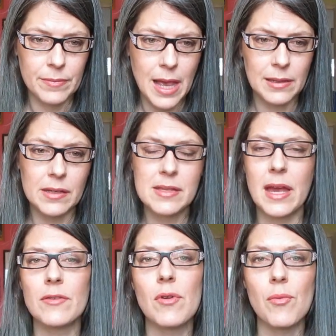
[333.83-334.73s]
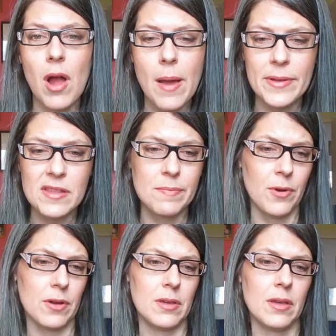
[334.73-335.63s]
Alexandra Robbins'
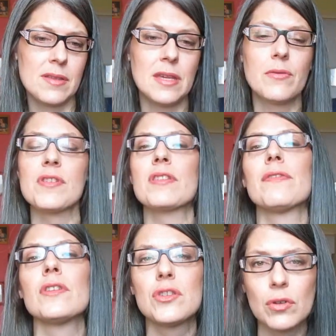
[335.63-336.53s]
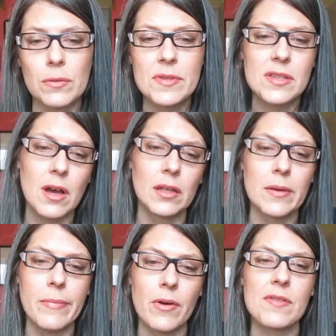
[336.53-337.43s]
book, Secrets of the Tomb, Skull
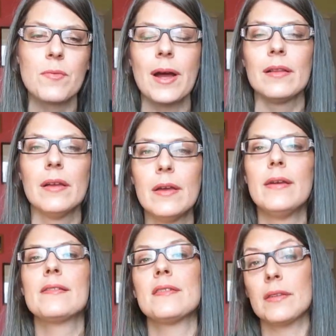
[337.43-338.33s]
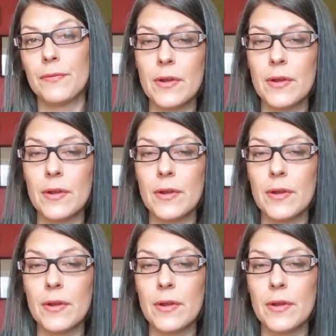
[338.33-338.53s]
and Bones. Well, it's not the